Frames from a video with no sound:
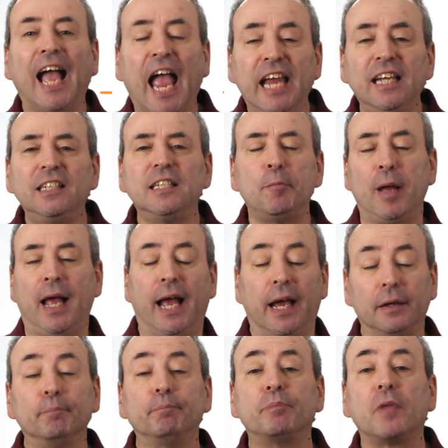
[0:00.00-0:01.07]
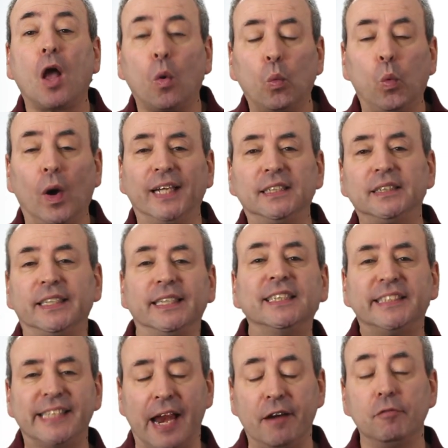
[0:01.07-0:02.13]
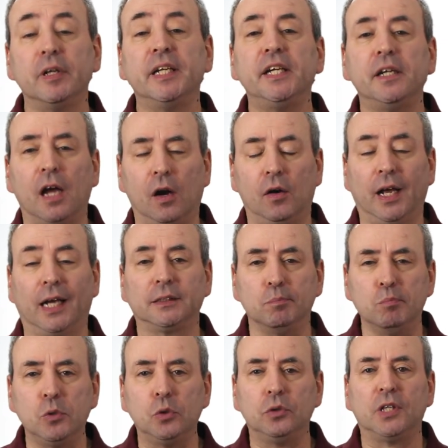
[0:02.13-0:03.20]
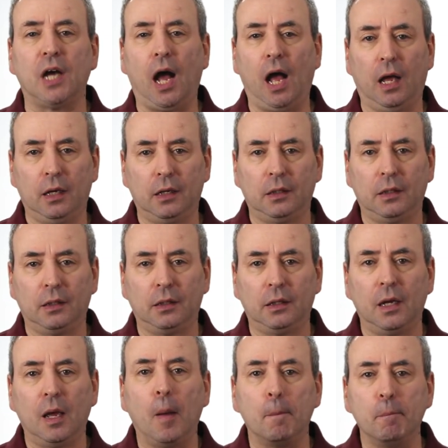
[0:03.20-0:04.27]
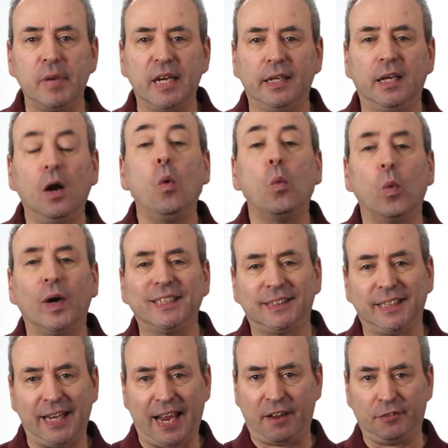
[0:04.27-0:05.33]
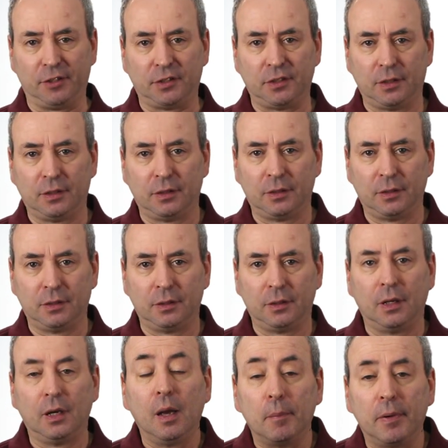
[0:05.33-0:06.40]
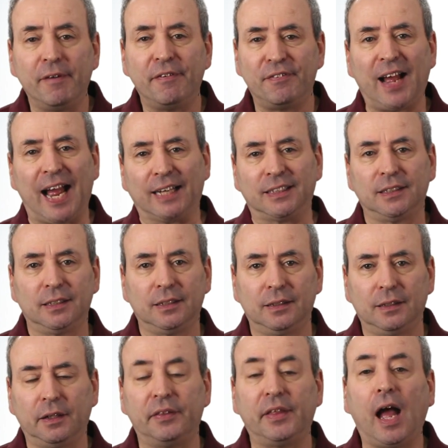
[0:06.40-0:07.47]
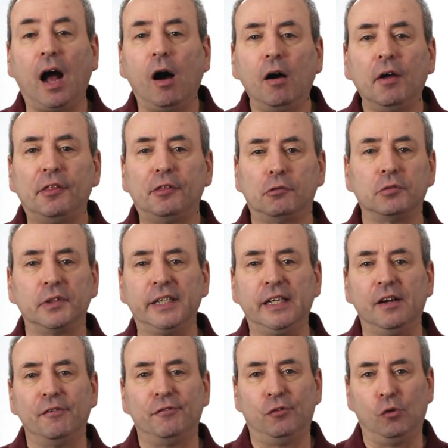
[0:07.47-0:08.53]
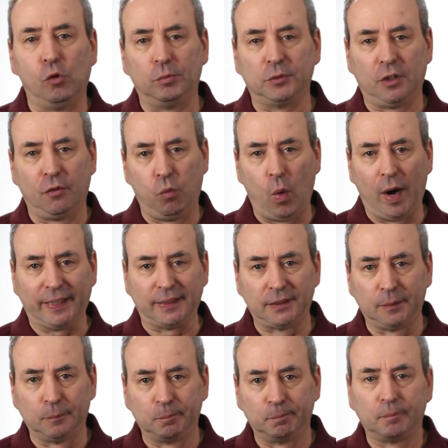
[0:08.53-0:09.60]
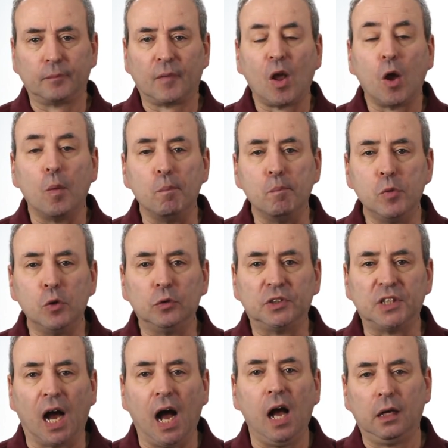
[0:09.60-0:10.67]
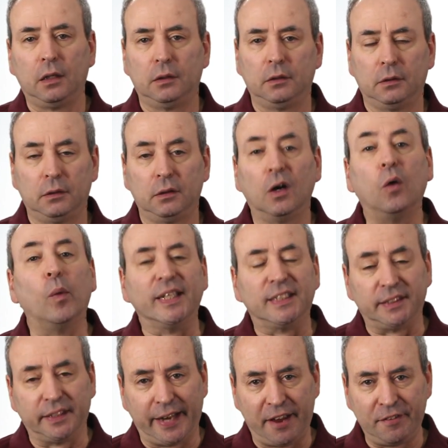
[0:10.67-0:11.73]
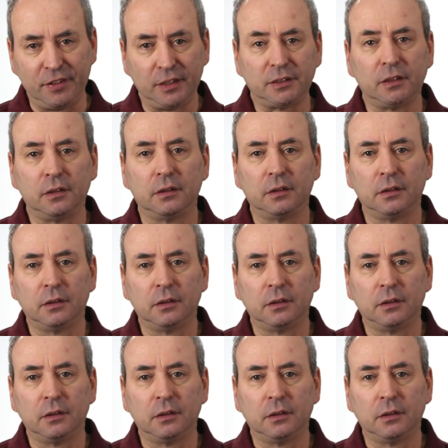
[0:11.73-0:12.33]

In Japan, waste is generally known as Muda, meaning wasted effort. But in fact, there are three forms of waste. Muda, wasted effort,